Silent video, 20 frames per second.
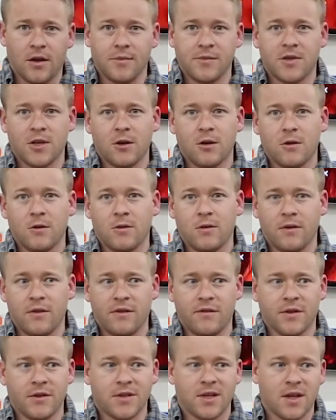So
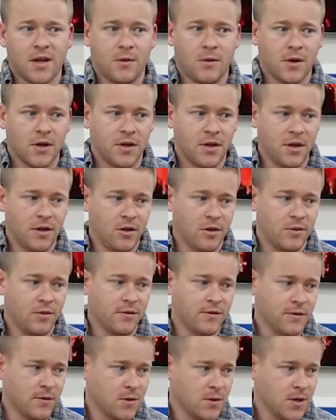first thing I want to do
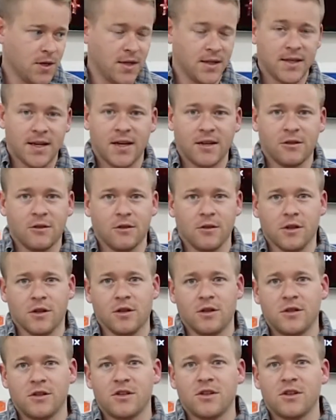before I tackle the
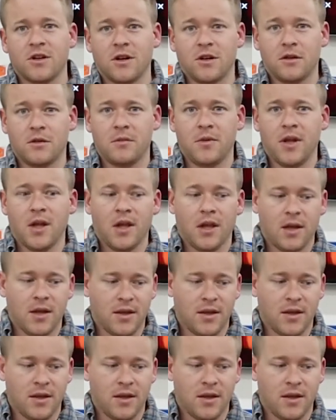clutch job